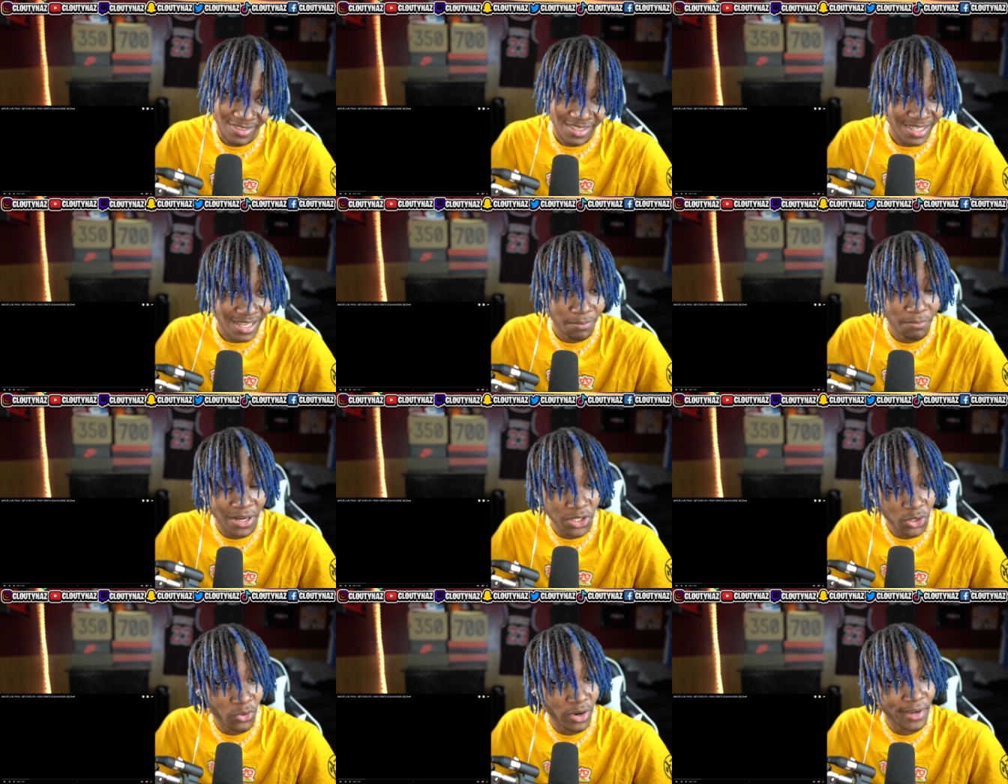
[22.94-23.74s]

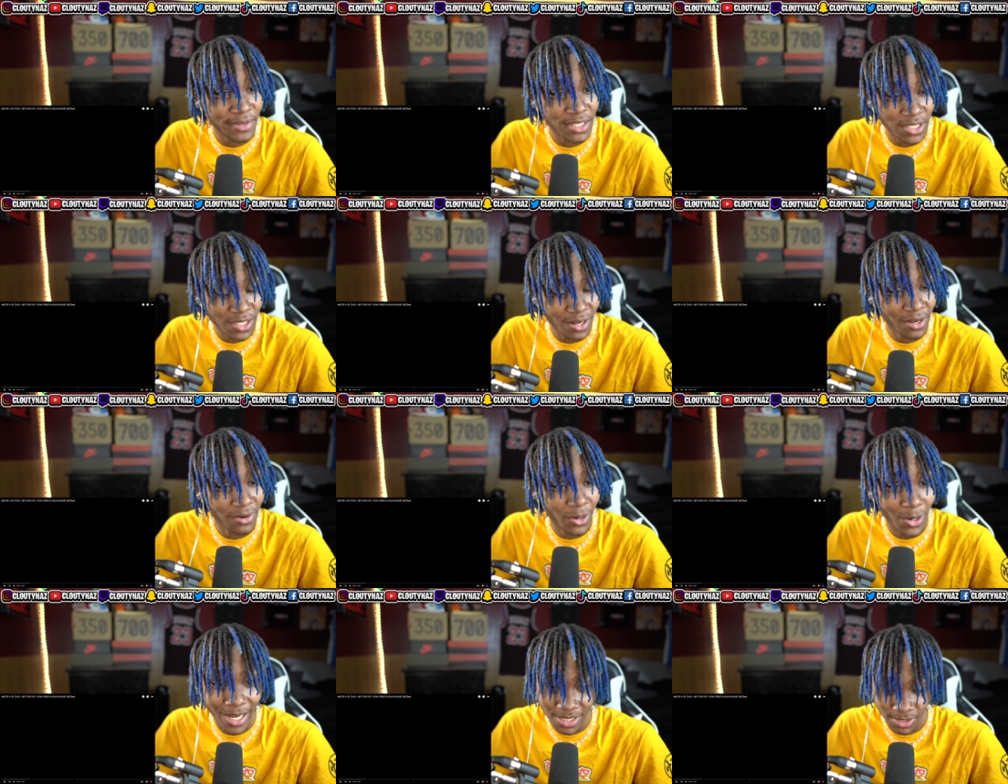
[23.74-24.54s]
Matuê sung
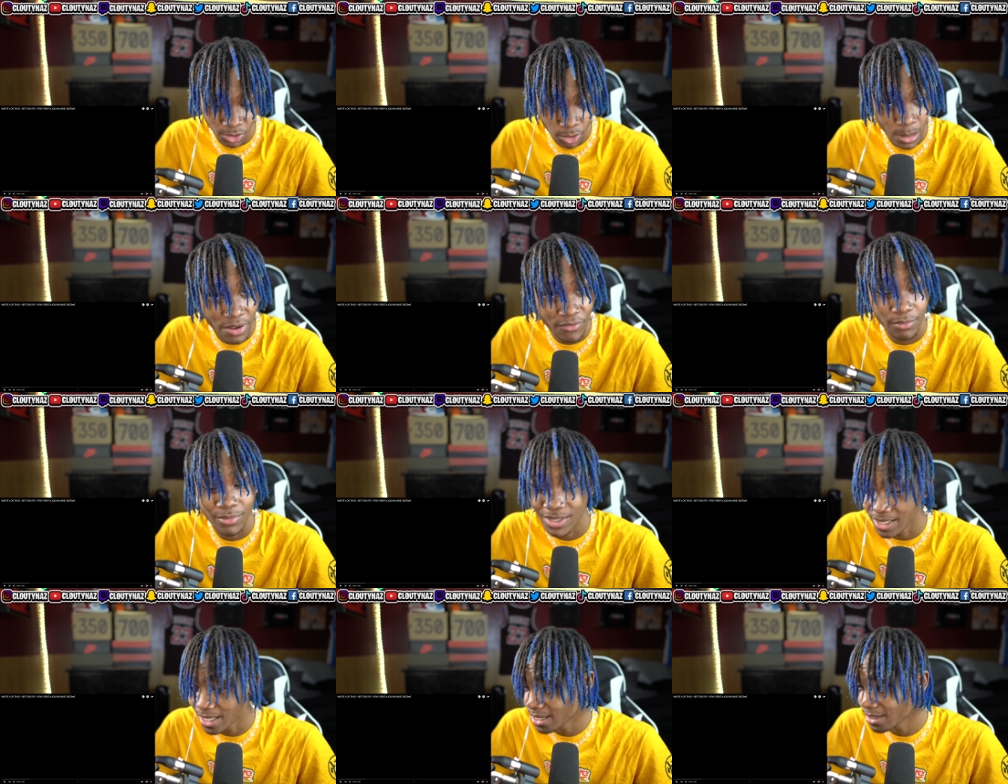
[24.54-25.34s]
XO Tour Llif3 in
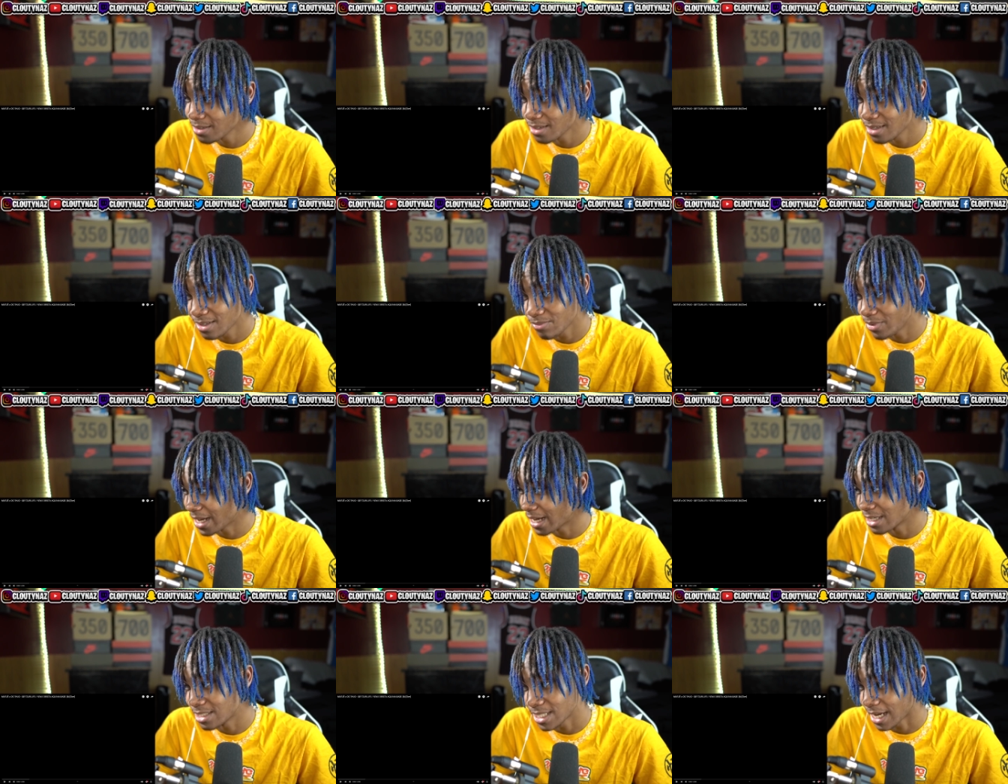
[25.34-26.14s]
Brazil. We
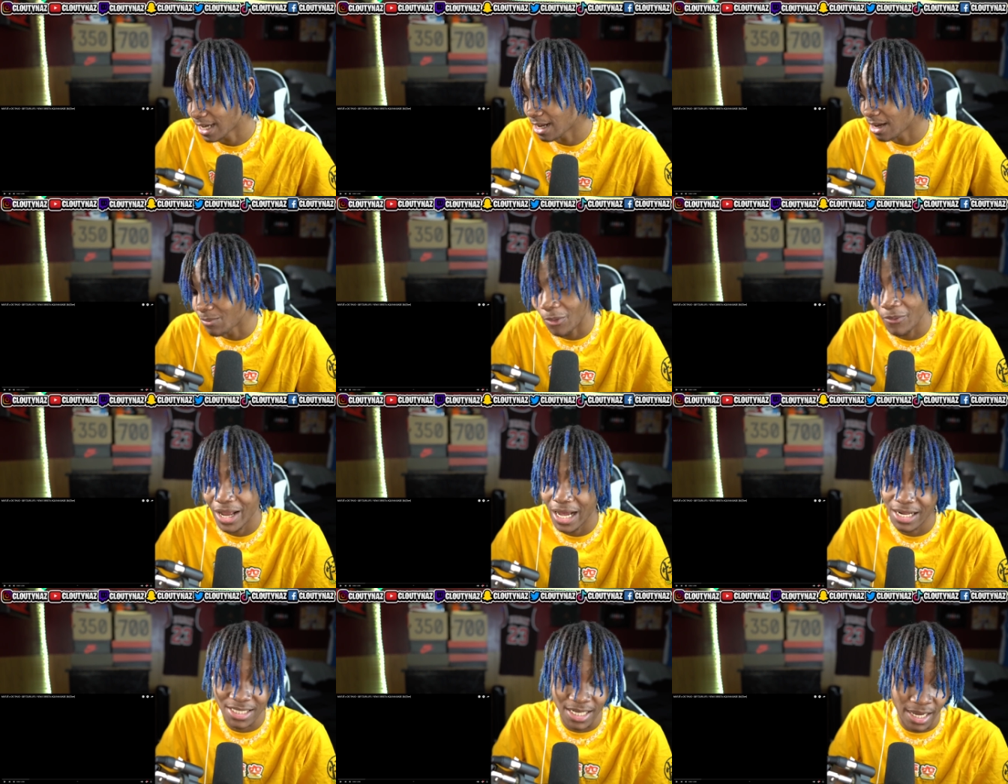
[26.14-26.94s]
gotta check it out, bro. We
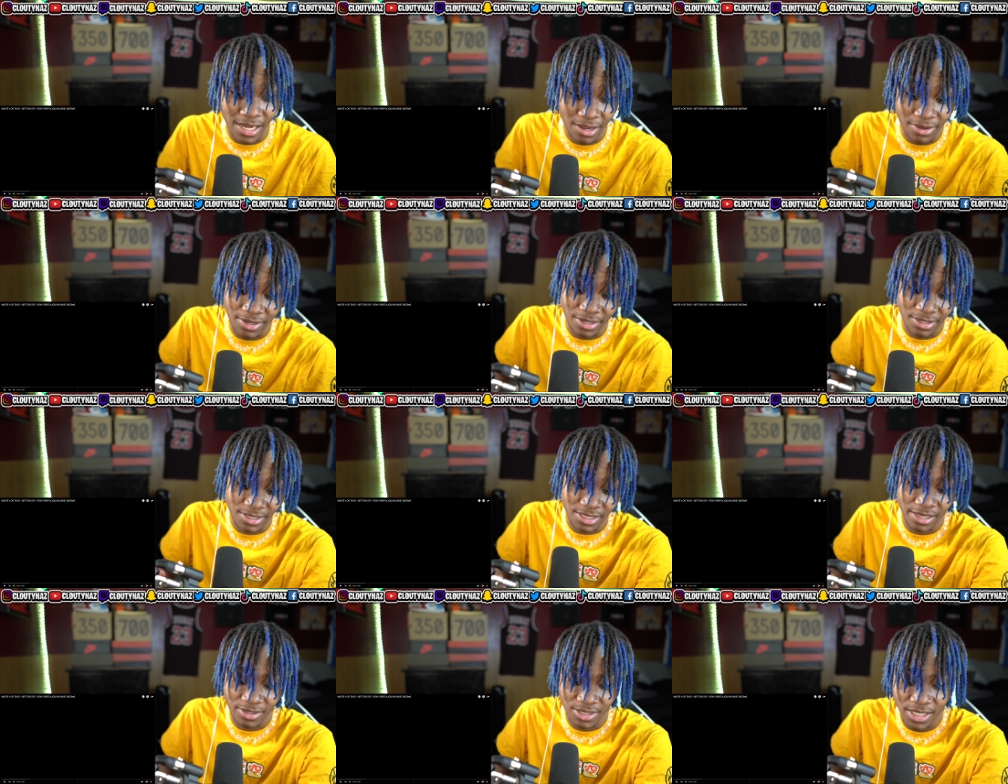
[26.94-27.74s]
gotta check it out. You know what I'm
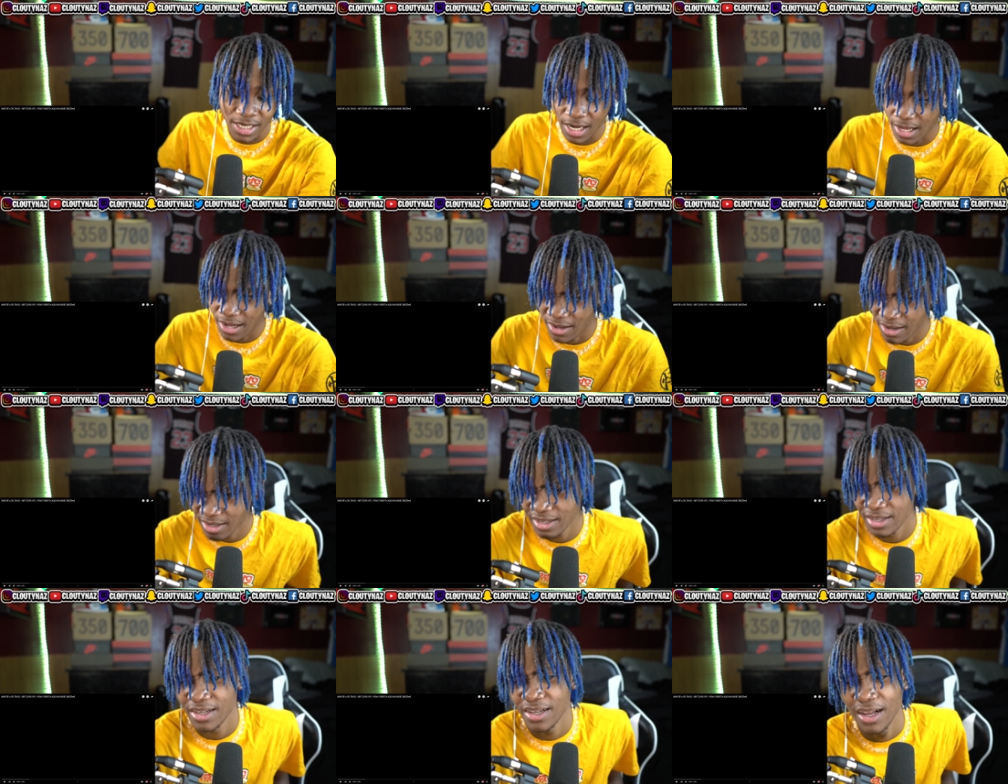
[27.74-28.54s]
saying? Let's check it out.
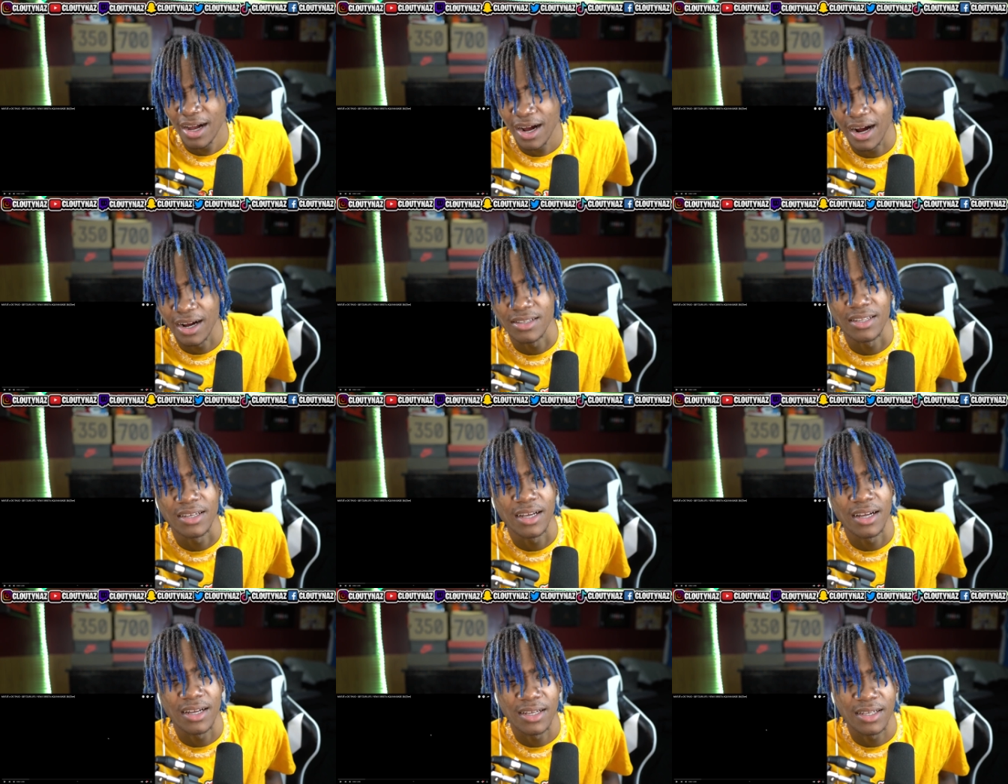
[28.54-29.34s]
All right,
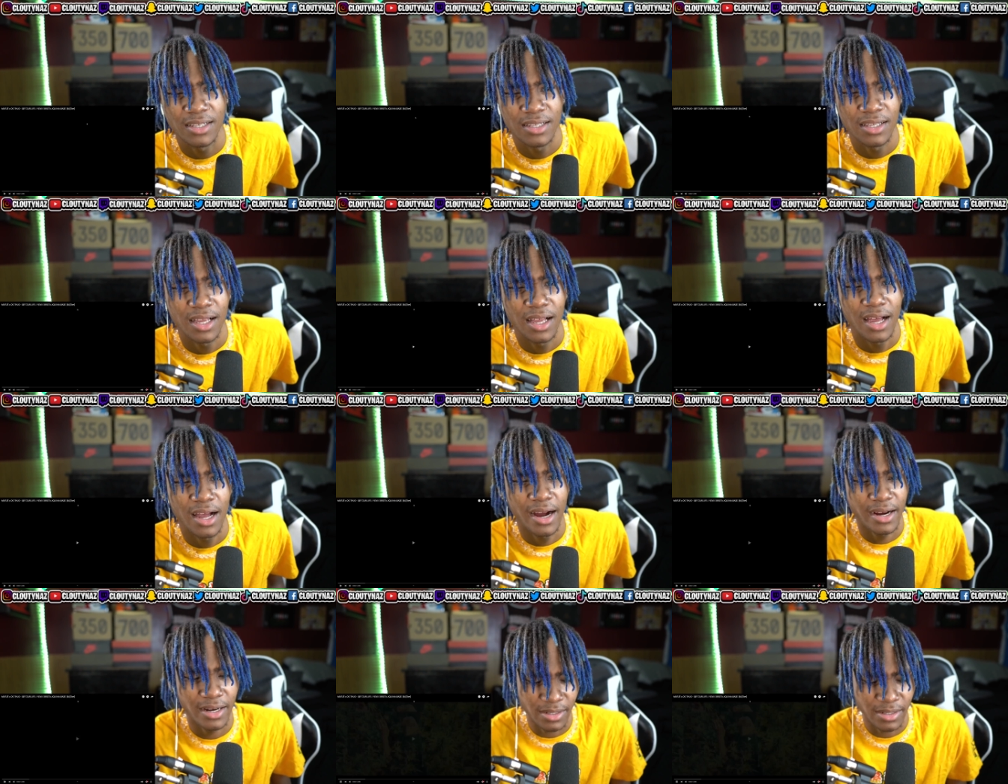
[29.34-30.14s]
y'all. All right.